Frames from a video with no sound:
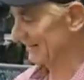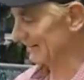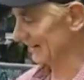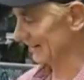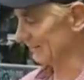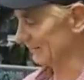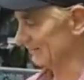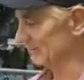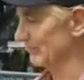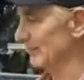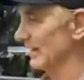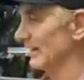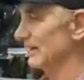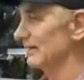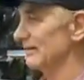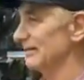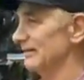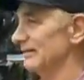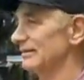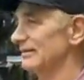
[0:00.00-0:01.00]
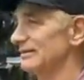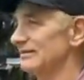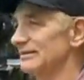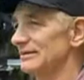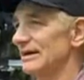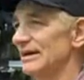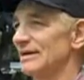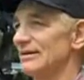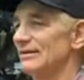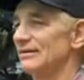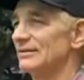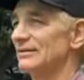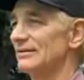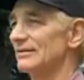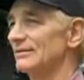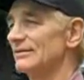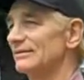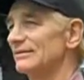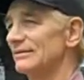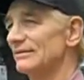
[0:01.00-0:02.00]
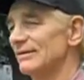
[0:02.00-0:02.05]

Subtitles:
that was my little day on the